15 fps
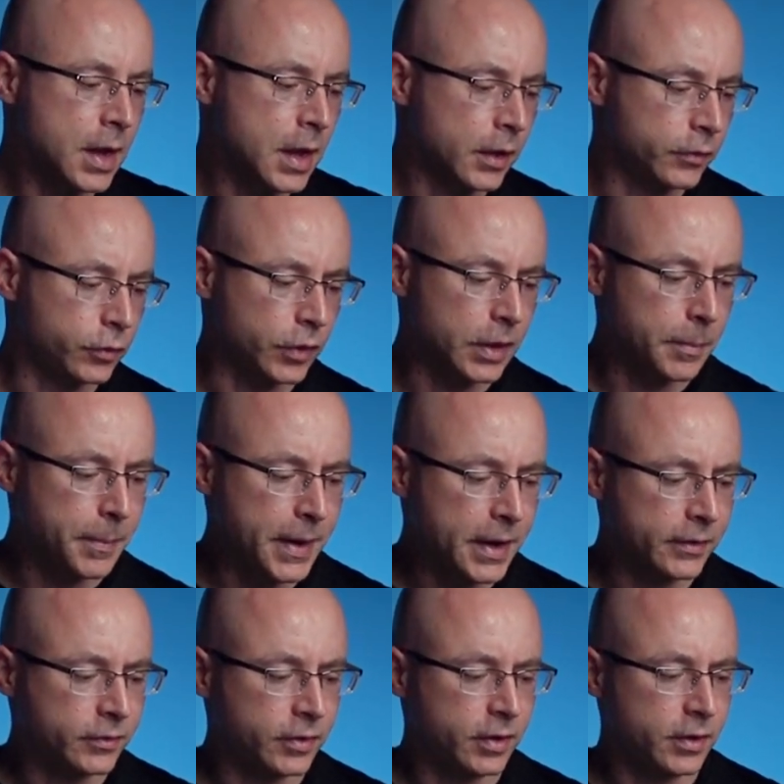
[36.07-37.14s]
So in the
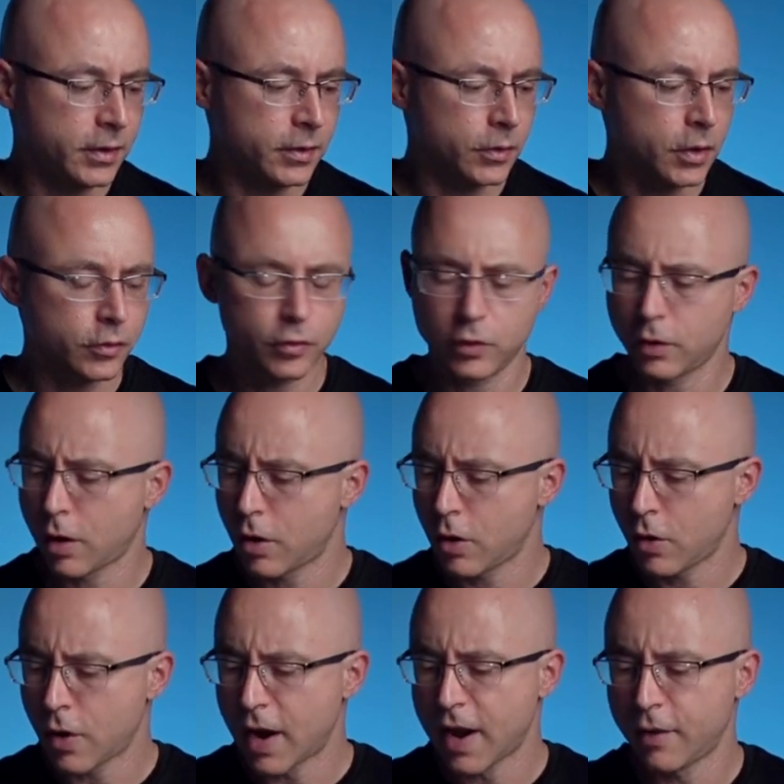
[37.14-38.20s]
past here, not too long
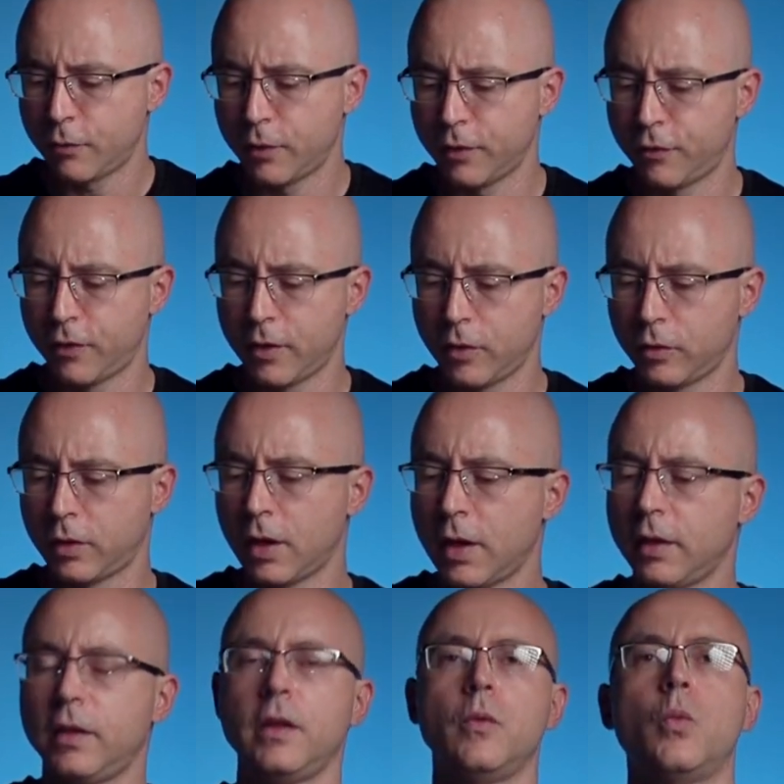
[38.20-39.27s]
ago, I have reviewed
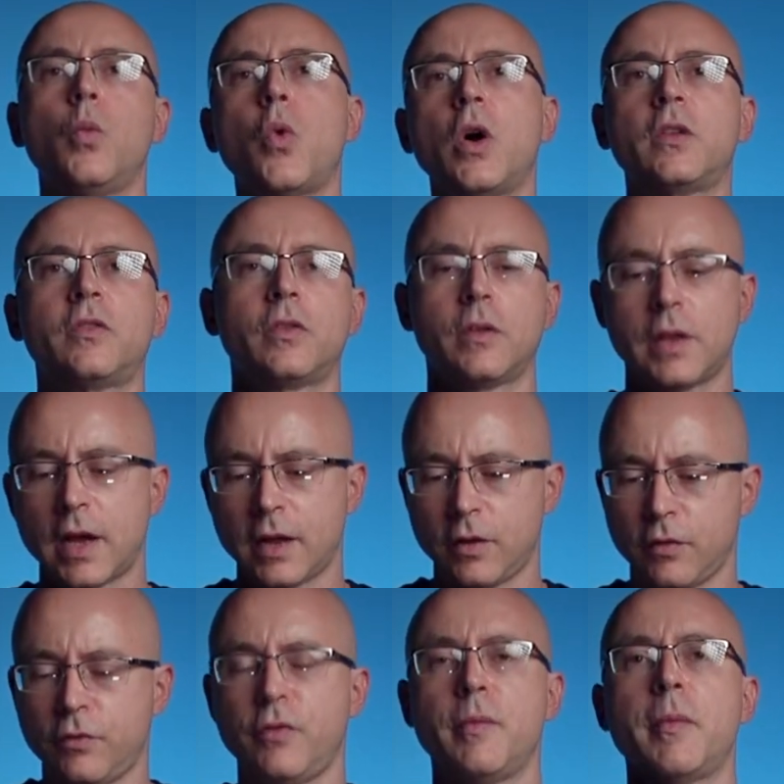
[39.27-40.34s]
the Watson line
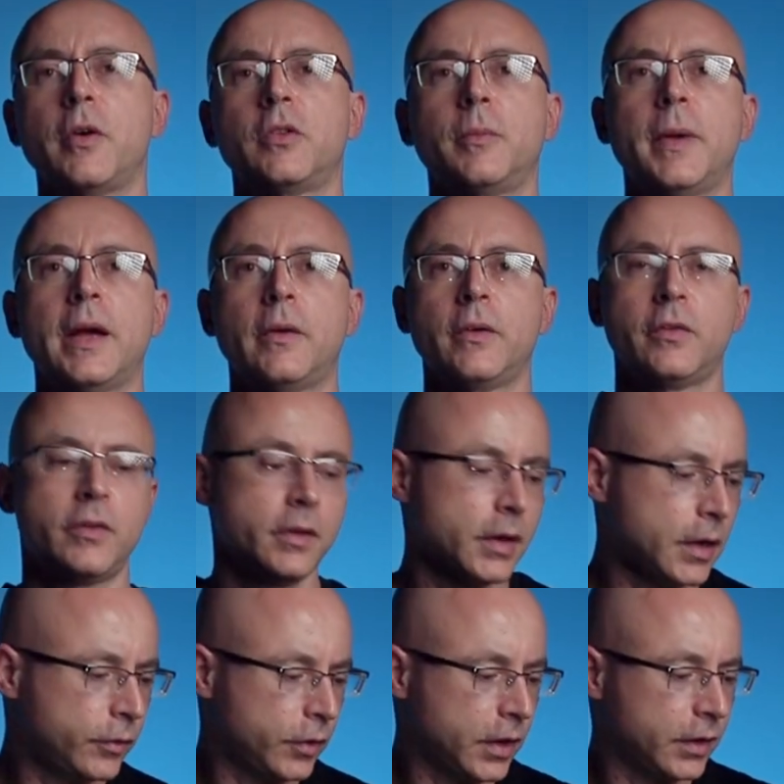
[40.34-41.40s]
of V-mount batteries here.
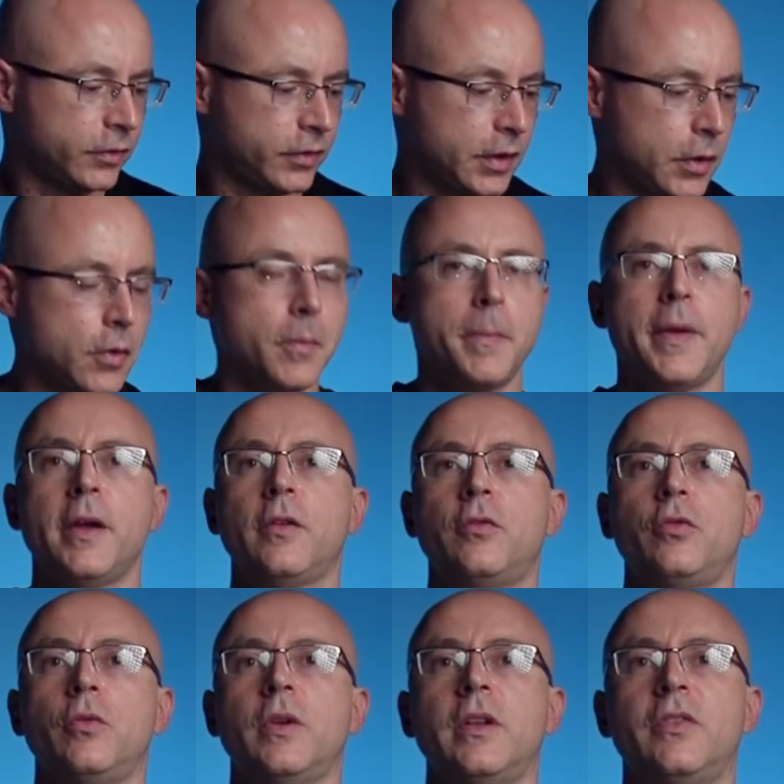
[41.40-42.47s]
As you can see, compared
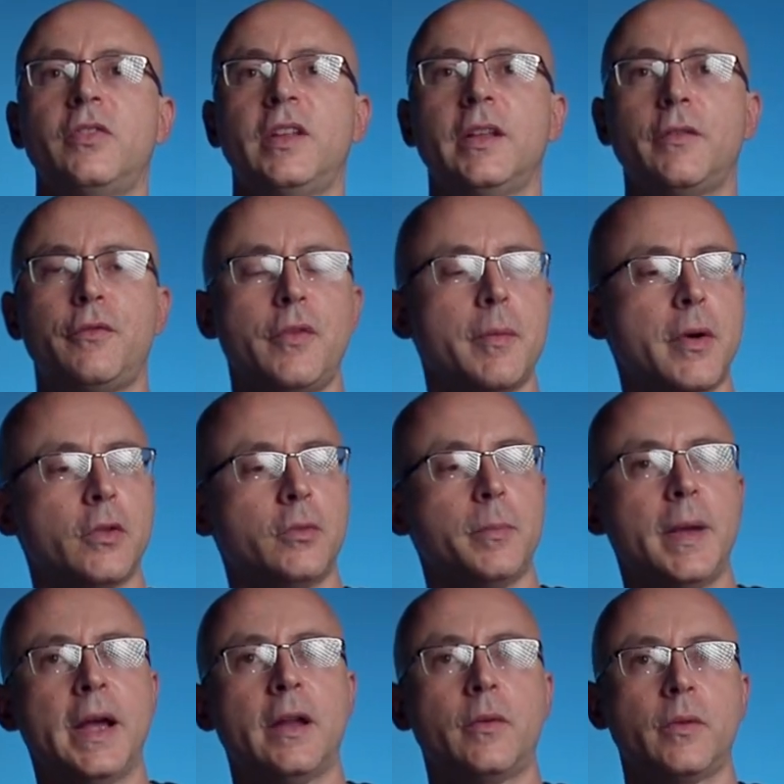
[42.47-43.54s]
to the standard V-mount
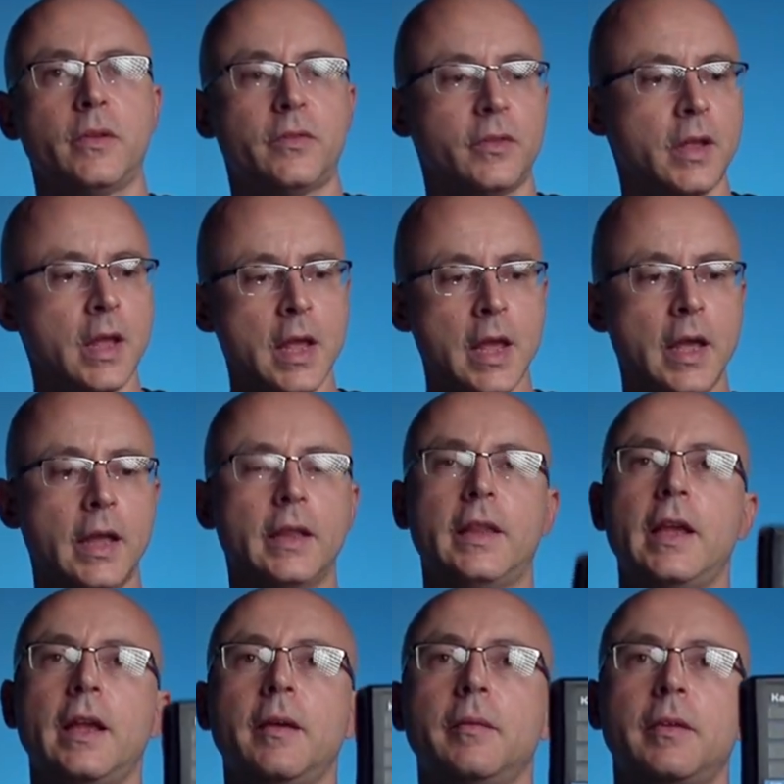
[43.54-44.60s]
batteries,
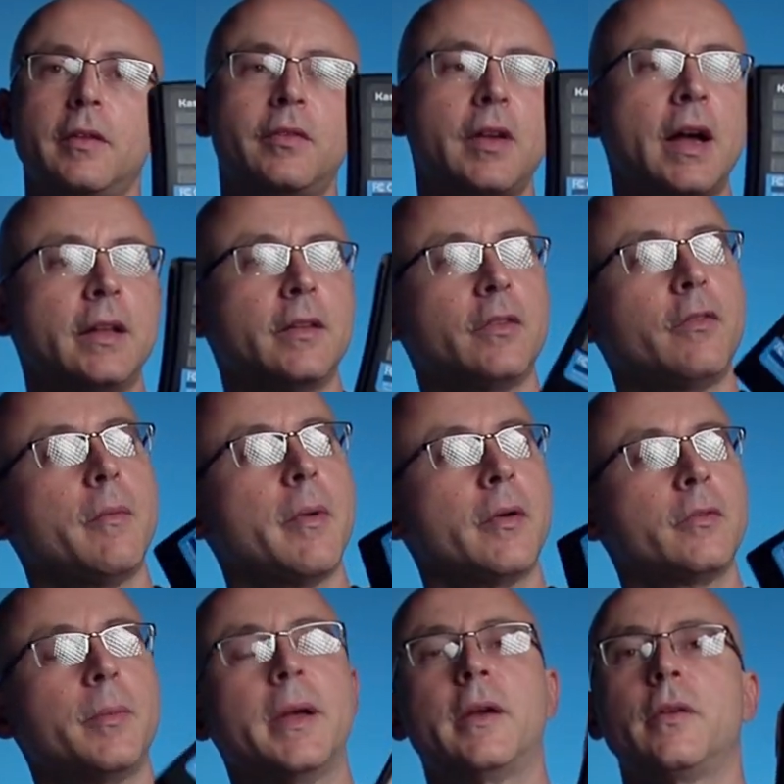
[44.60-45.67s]
they designed this
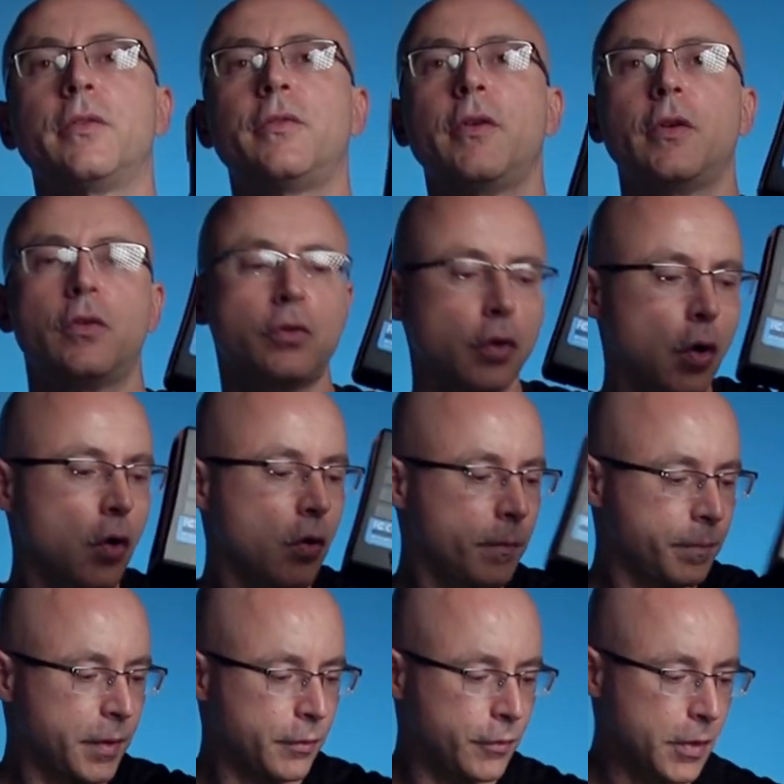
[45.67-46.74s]
V-mount batteries very tall
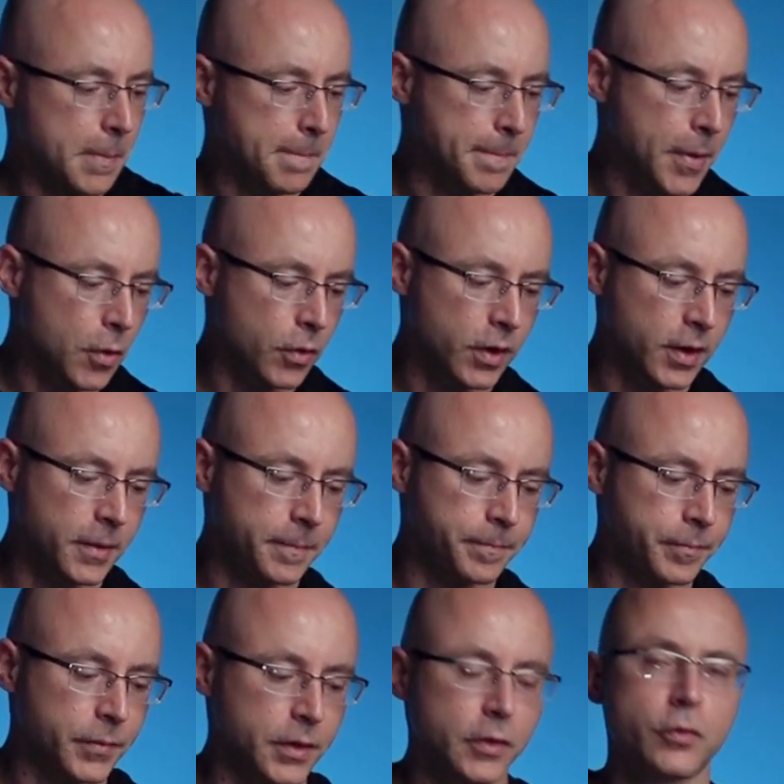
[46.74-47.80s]
and very bulky.
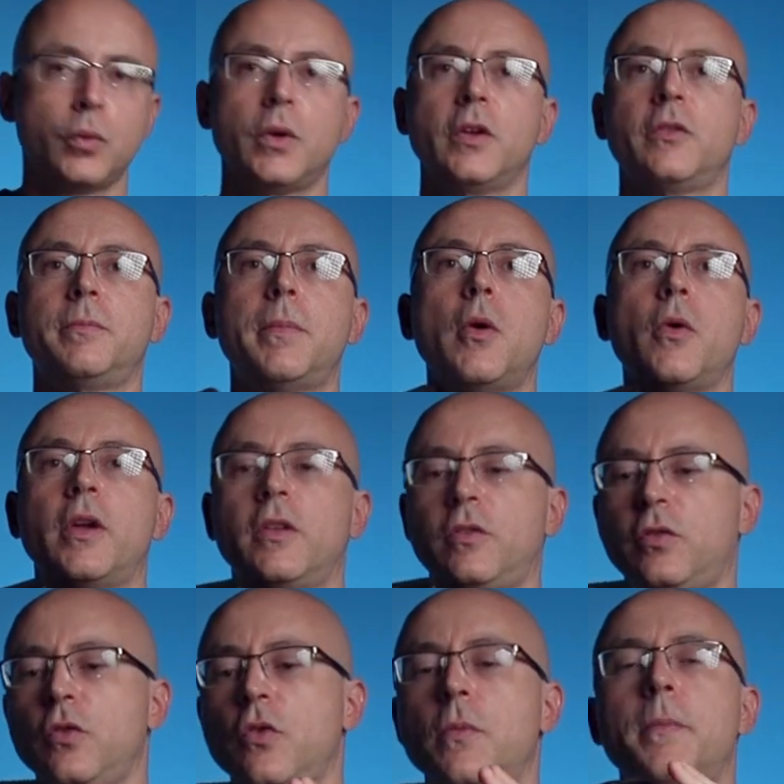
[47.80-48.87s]
This one is bulky
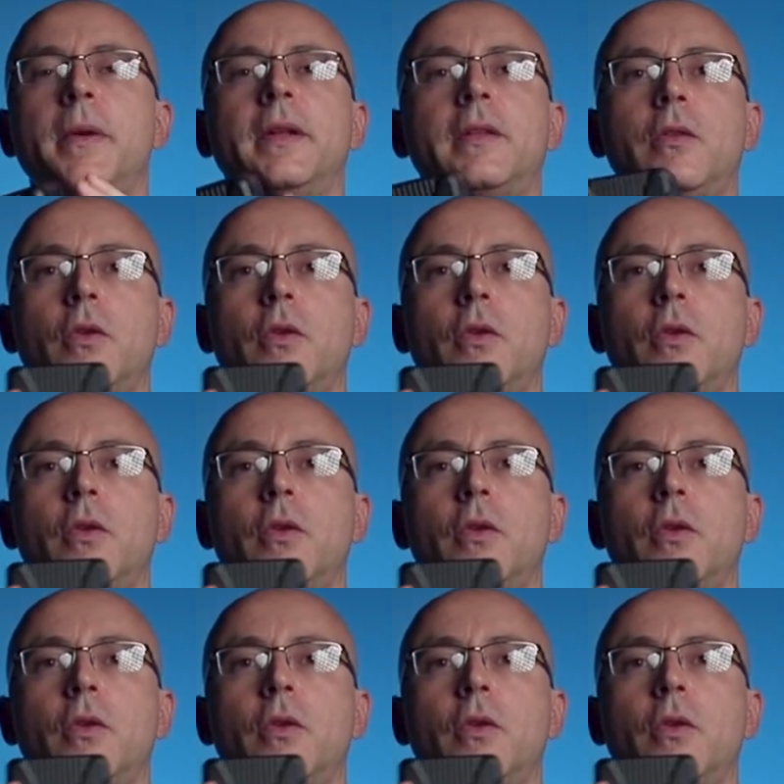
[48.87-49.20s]
too, but